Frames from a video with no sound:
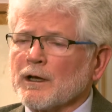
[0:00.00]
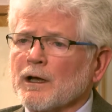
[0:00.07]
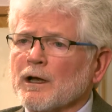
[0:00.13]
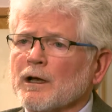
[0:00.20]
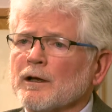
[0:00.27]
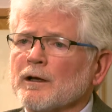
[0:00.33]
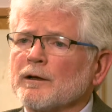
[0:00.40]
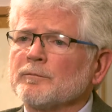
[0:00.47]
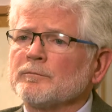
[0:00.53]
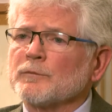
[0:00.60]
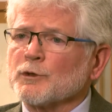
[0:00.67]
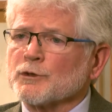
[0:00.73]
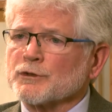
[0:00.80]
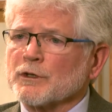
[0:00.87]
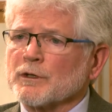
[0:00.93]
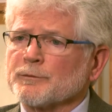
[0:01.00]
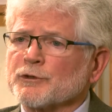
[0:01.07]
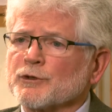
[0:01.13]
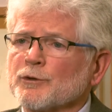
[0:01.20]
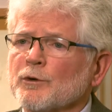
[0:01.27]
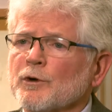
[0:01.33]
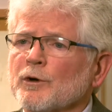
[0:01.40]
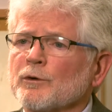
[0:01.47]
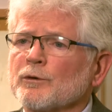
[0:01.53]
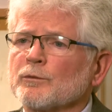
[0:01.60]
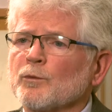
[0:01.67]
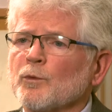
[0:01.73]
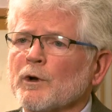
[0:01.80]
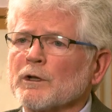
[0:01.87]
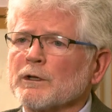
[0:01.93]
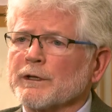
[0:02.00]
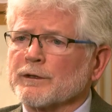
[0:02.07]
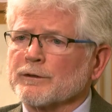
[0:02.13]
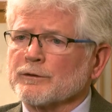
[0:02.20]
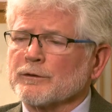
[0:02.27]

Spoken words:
Muslims who are willing